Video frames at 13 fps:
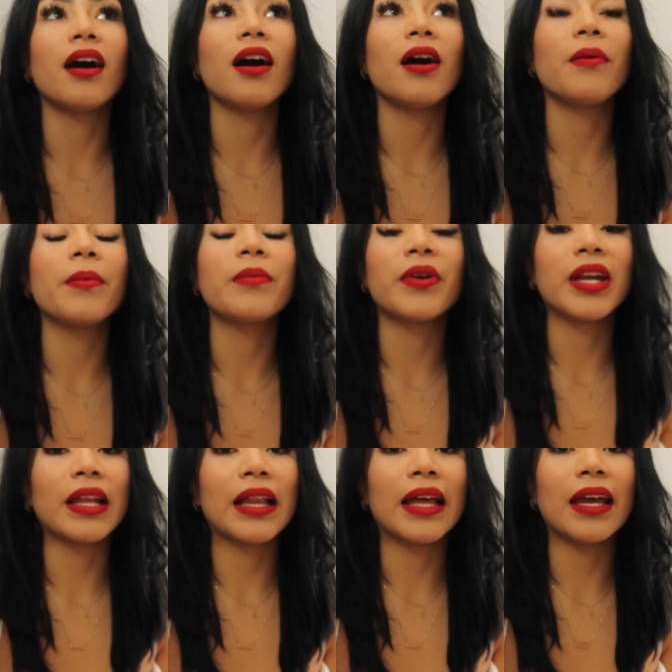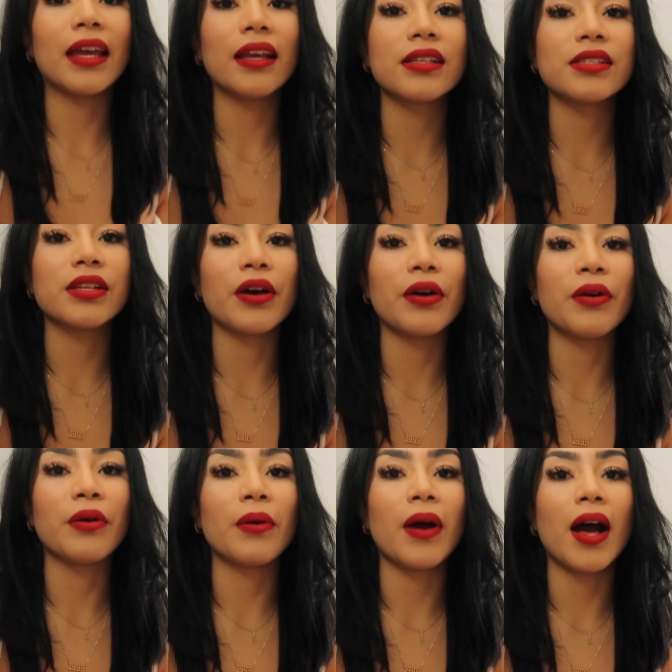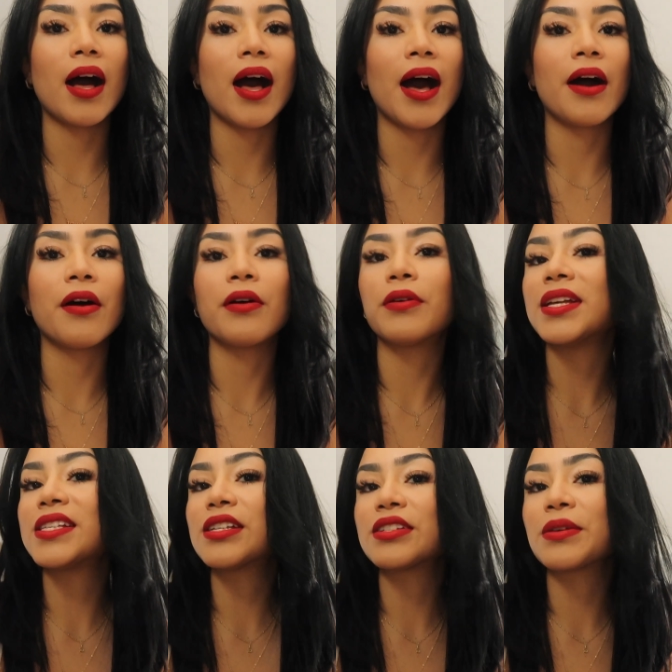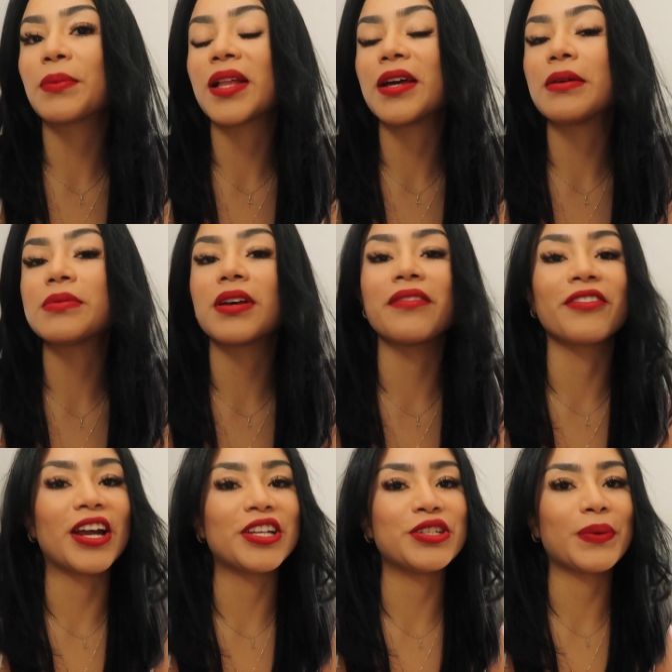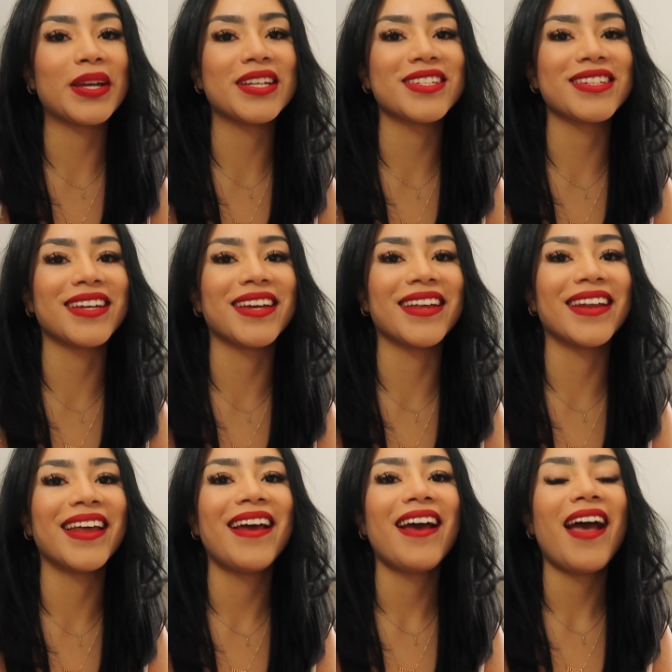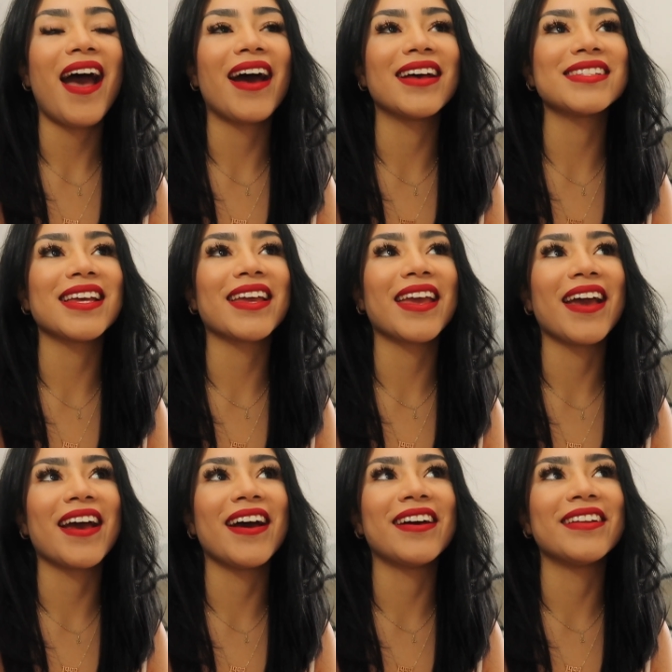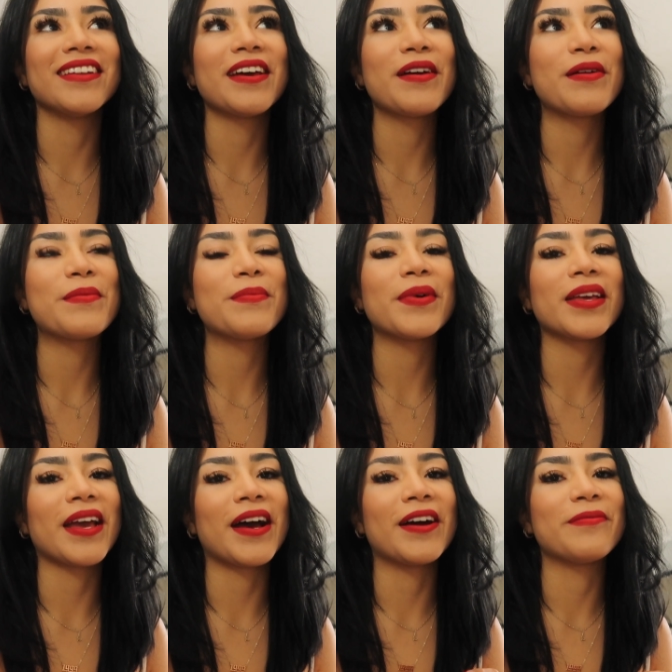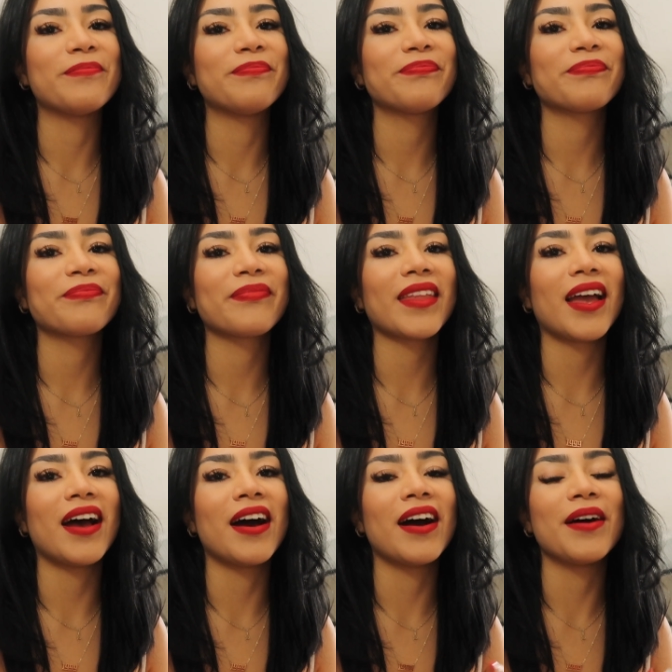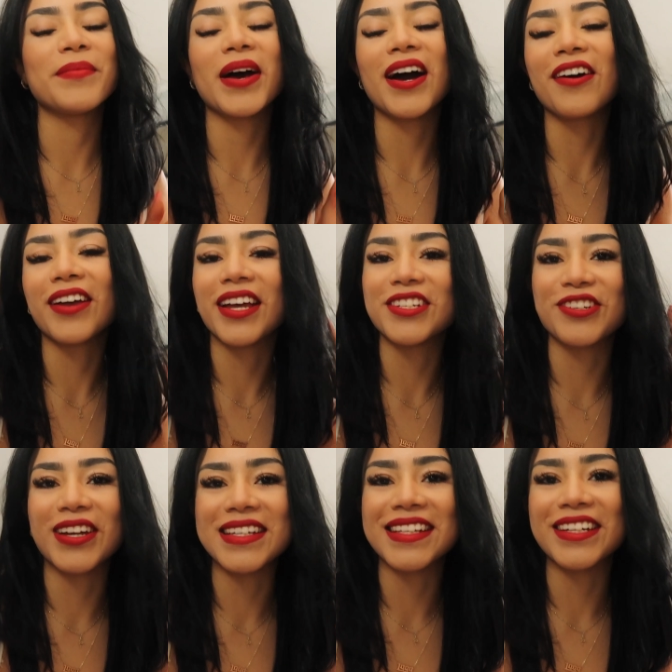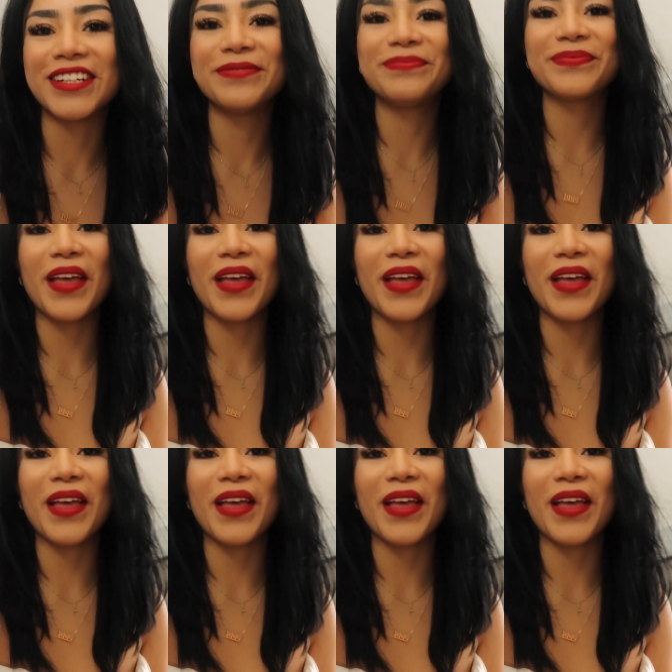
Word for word: Um, I'm running late, so I'll insert some clips of graduation as I can. But yeah. Um, I'll catch you guys later.